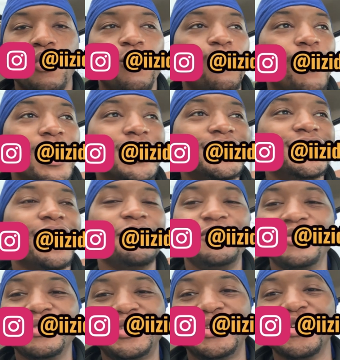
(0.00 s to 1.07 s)
What is up,
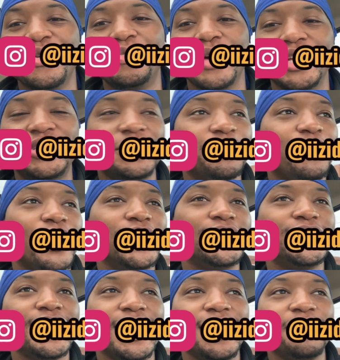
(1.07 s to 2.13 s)
YouTube? It's your boy
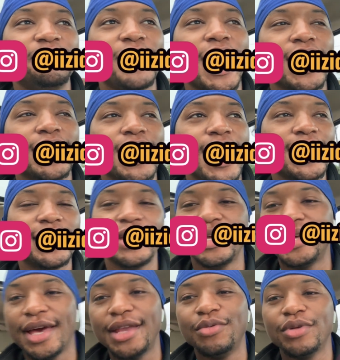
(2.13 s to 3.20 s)
Zed, back at it
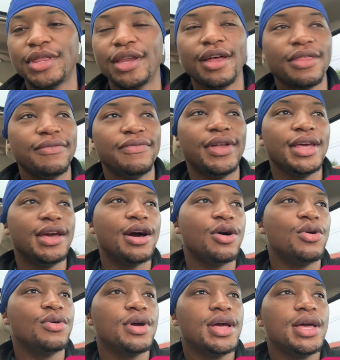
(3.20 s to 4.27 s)
again with another video.